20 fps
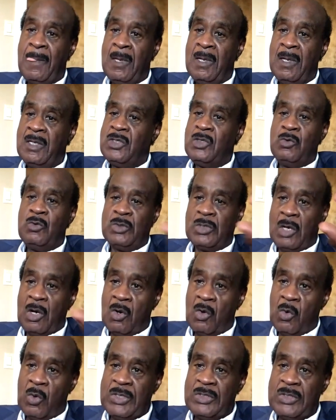She was
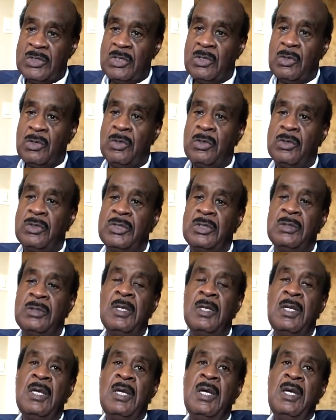always encouraging.
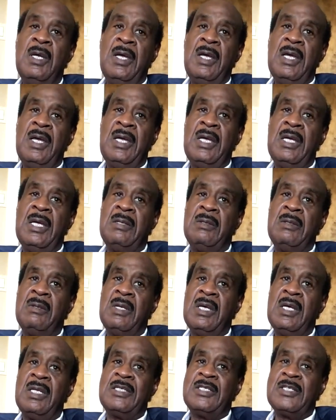And
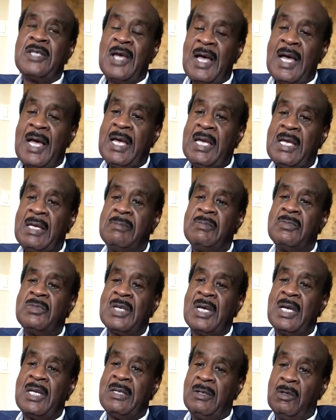at times
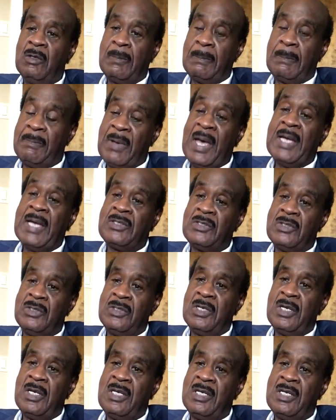I look back
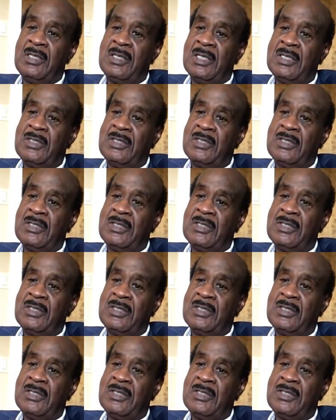today and I